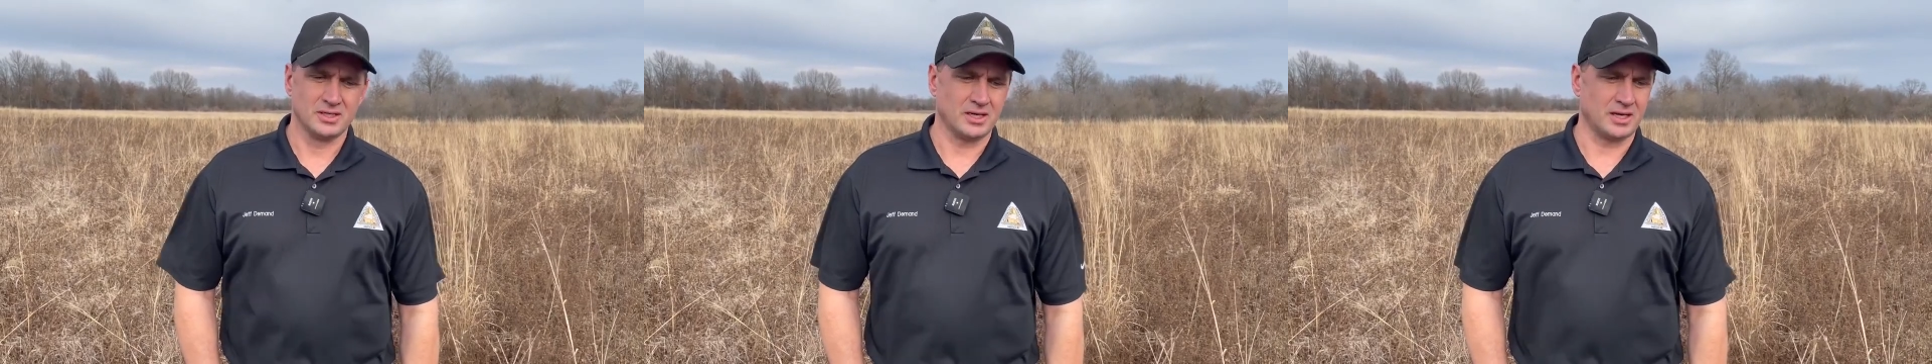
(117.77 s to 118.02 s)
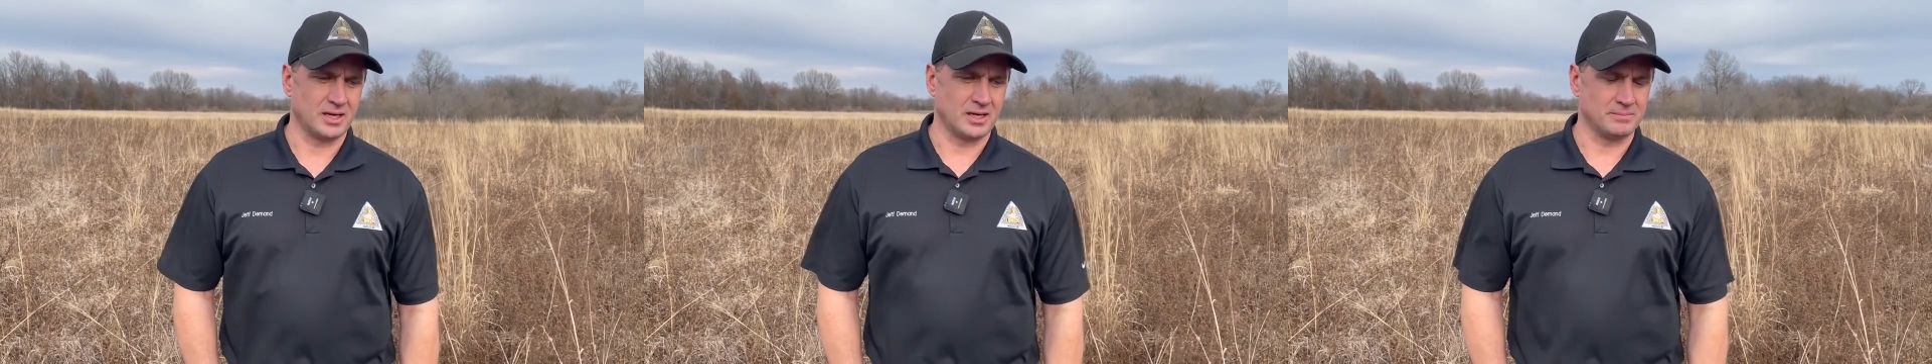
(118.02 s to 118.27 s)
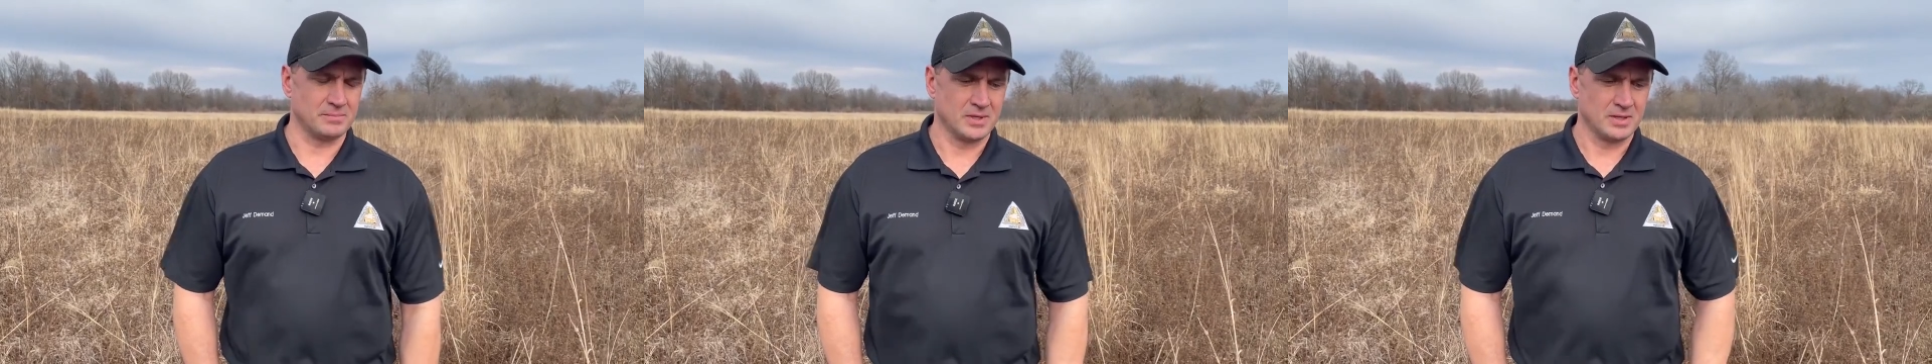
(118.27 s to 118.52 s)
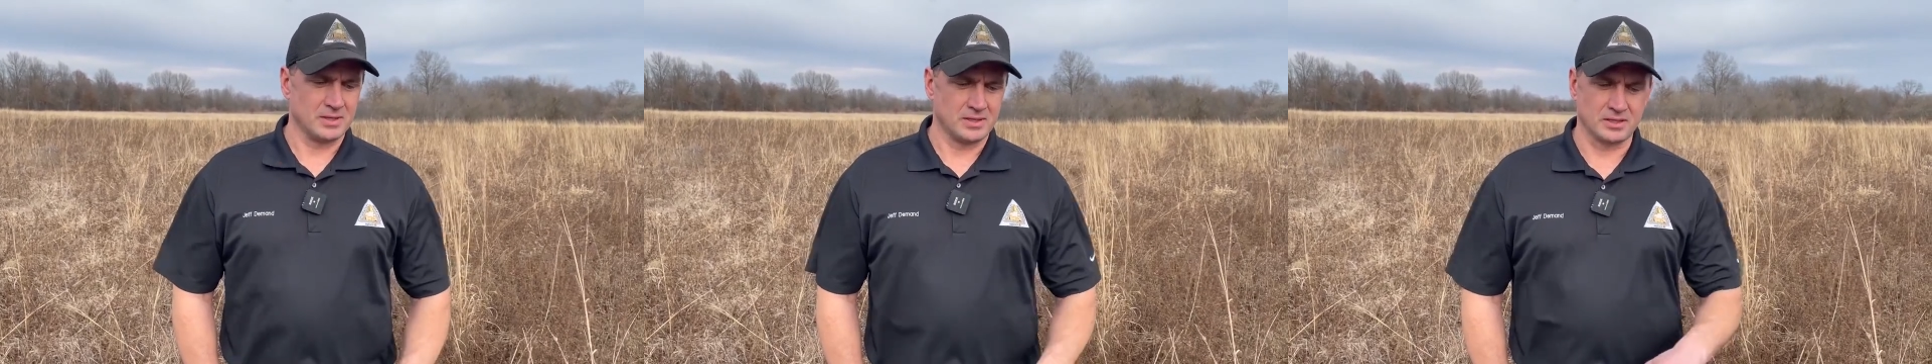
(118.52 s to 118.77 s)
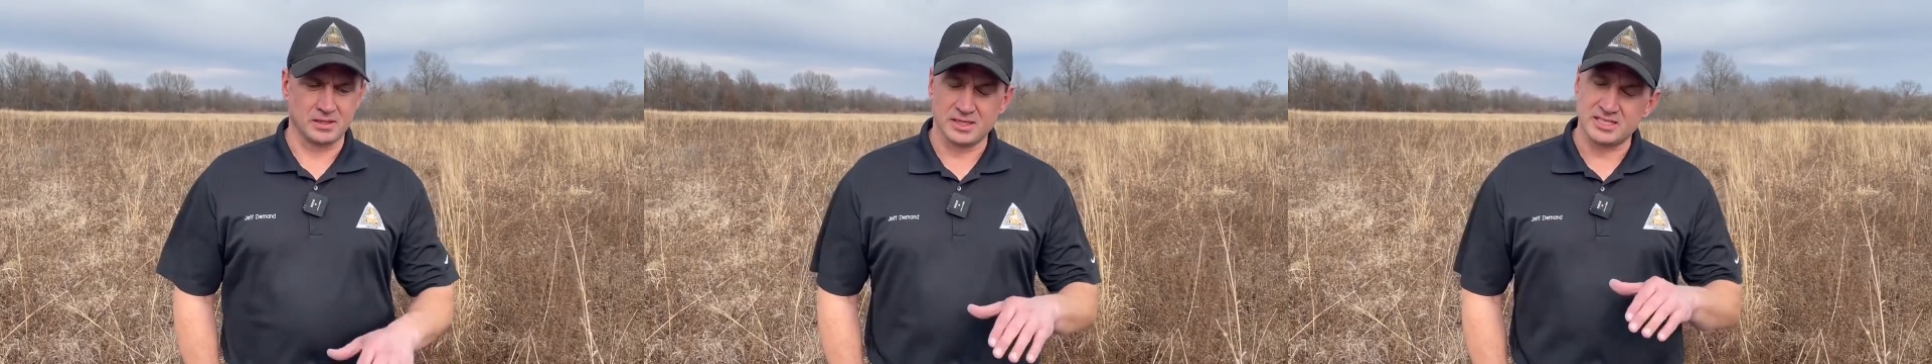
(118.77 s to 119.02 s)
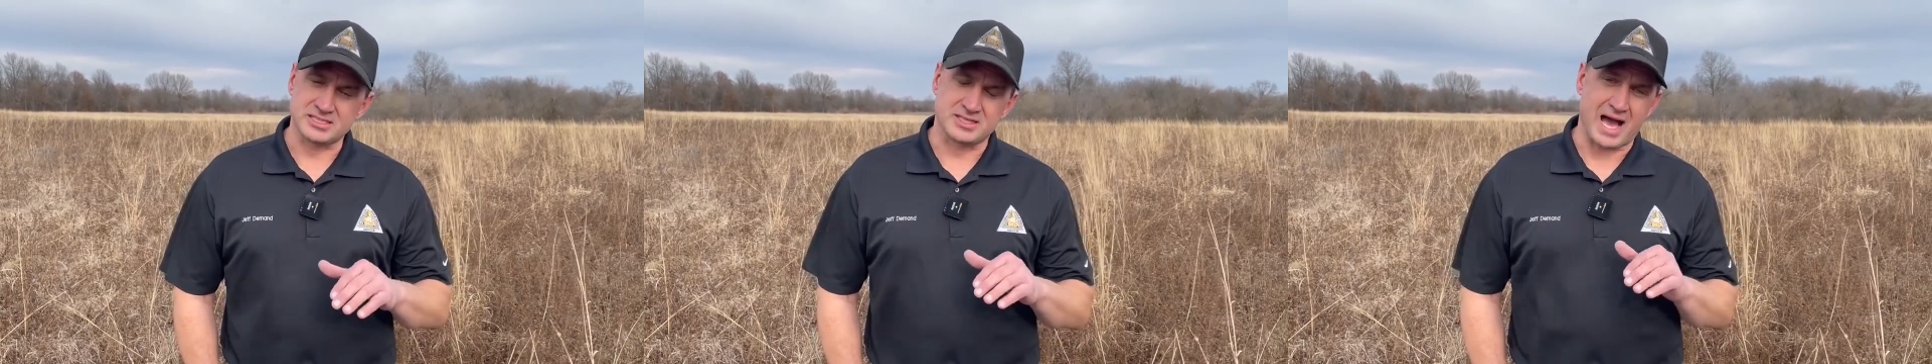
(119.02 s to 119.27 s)
um, it'll
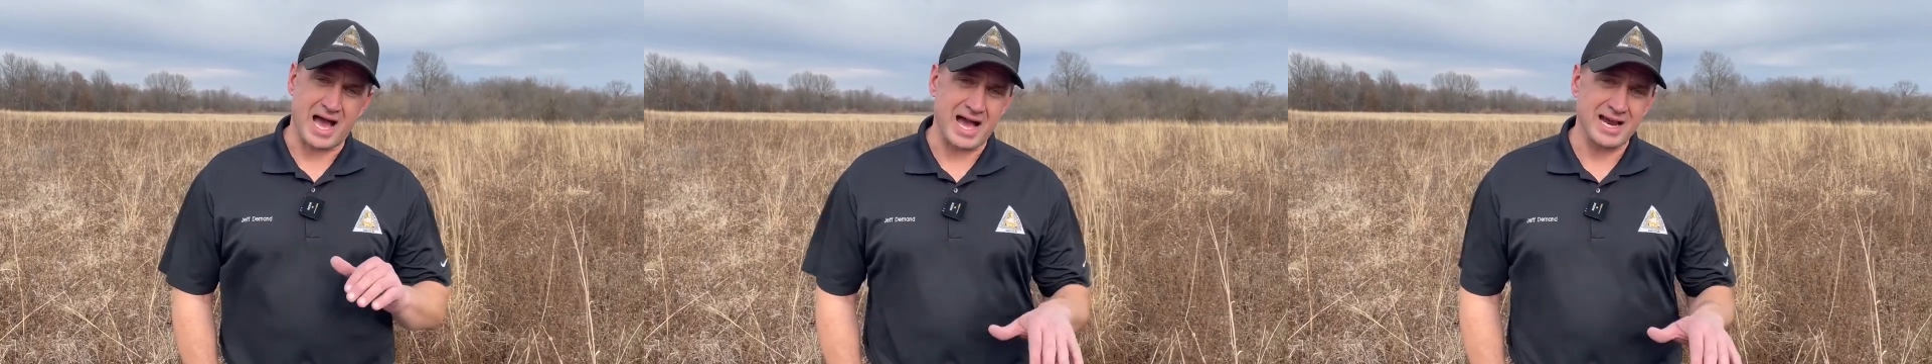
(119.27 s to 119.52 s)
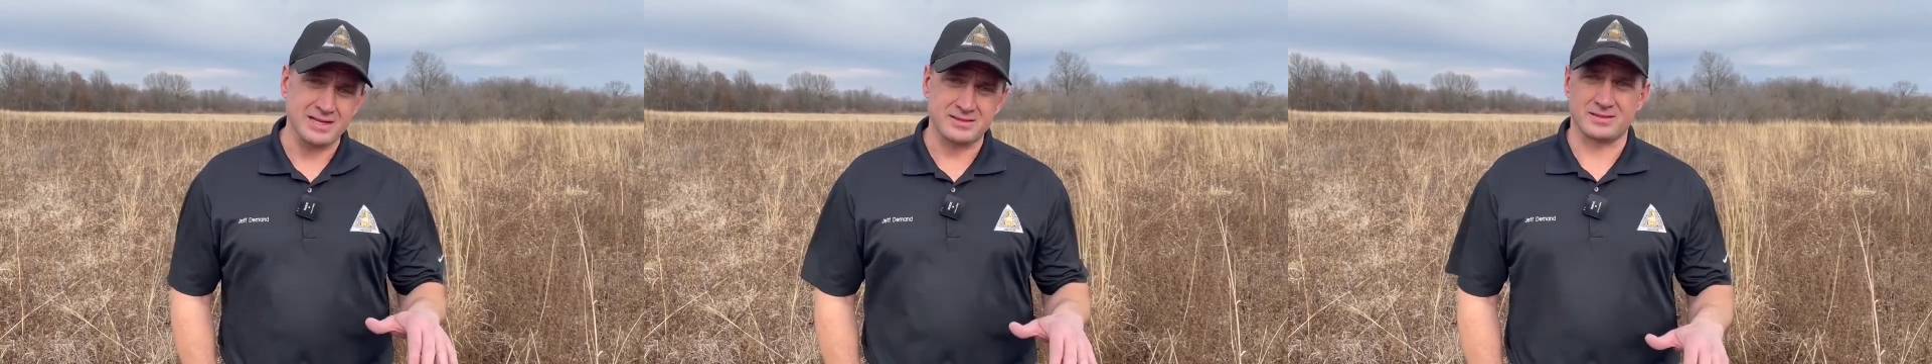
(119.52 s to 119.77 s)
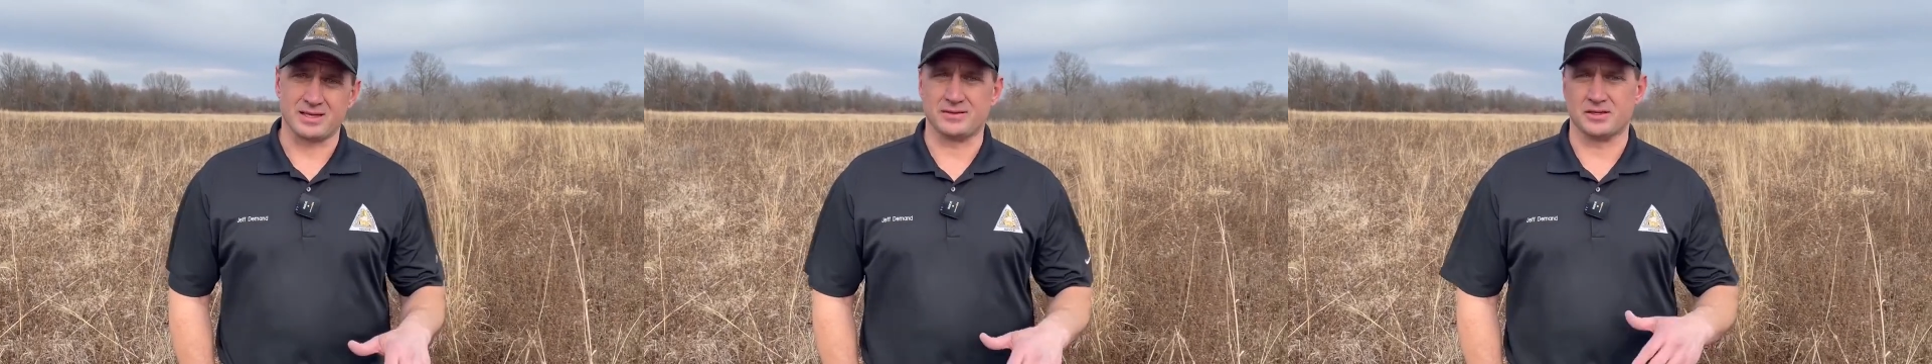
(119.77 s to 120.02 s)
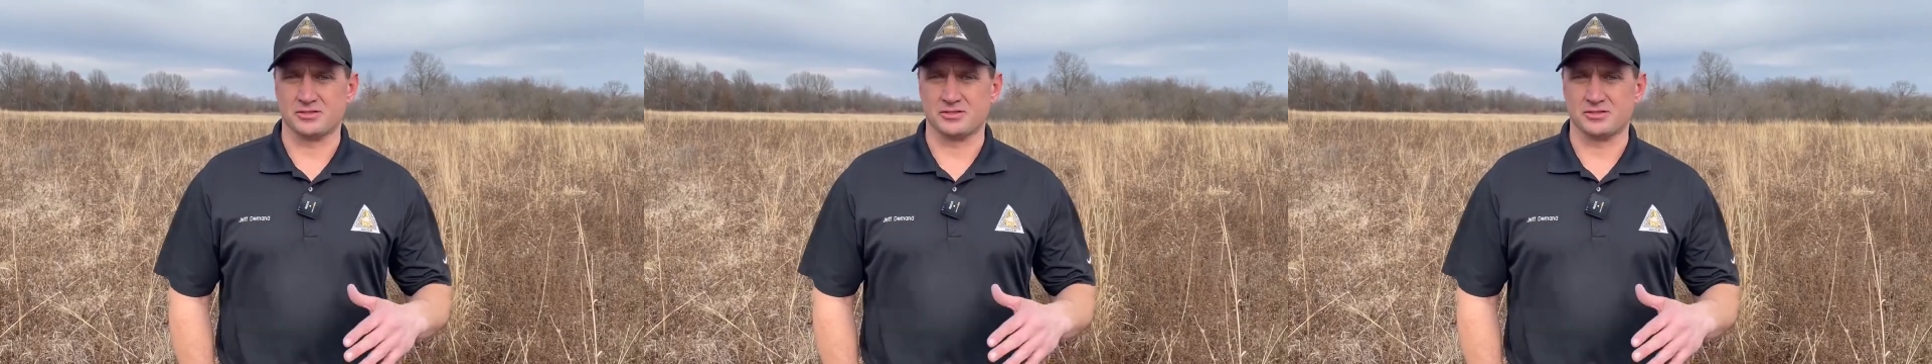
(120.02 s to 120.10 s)
list the height and